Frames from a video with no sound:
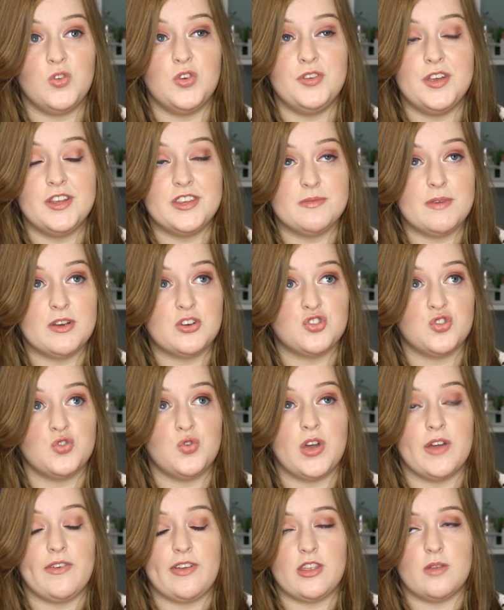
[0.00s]
You need to make sure
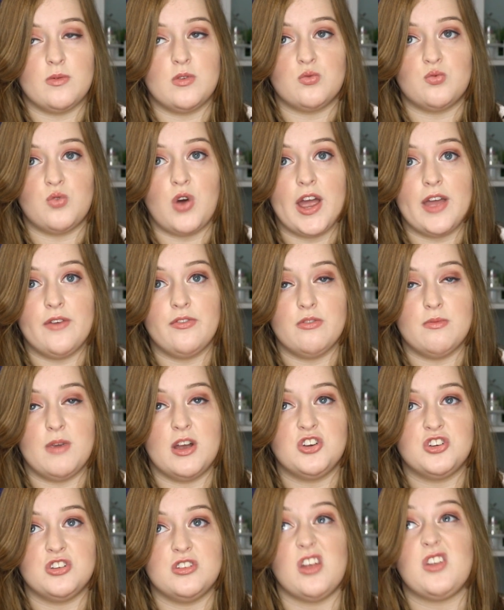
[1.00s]
you're giving them the right
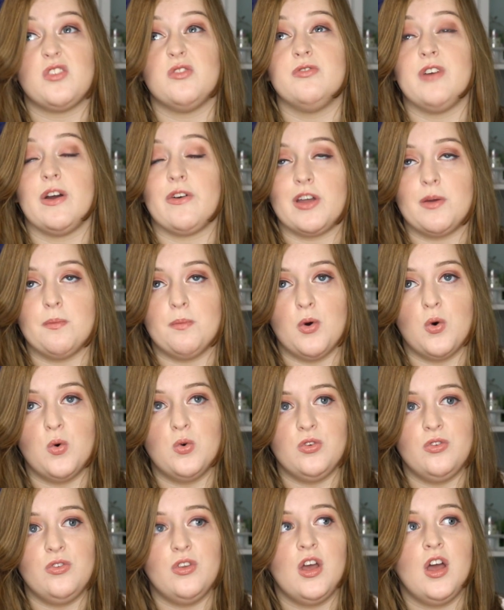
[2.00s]
information. That's very
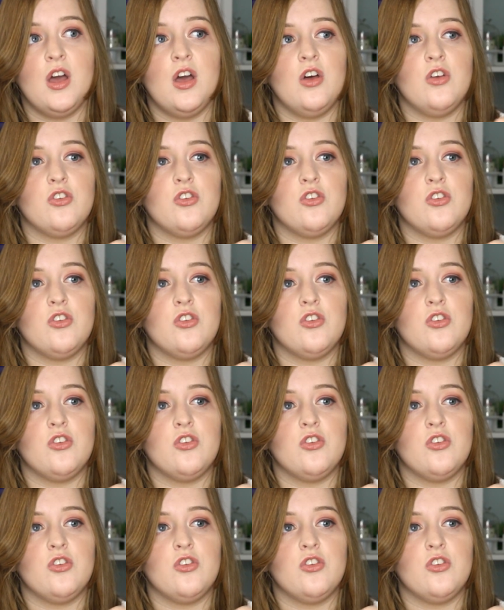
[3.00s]
important.